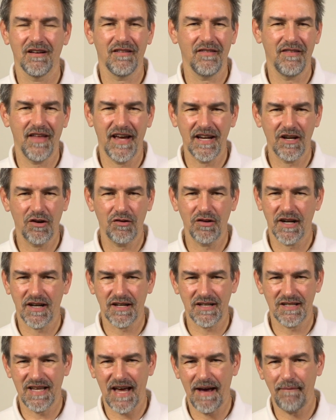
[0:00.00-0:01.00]
they don't
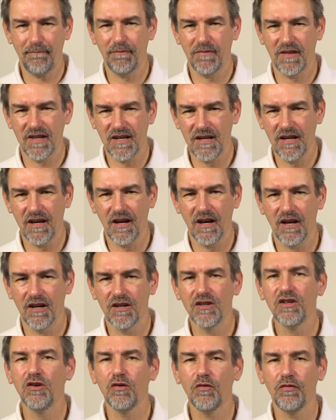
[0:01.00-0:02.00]
accept the
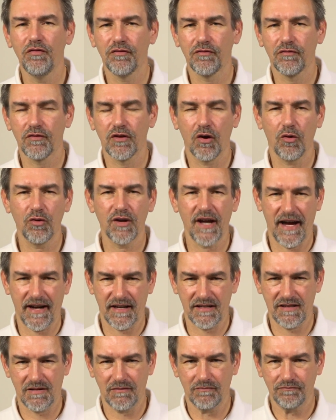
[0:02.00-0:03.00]
new
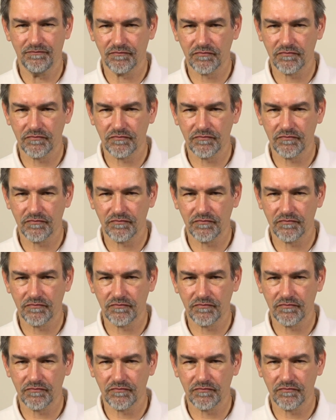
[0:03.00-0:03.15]
codecs.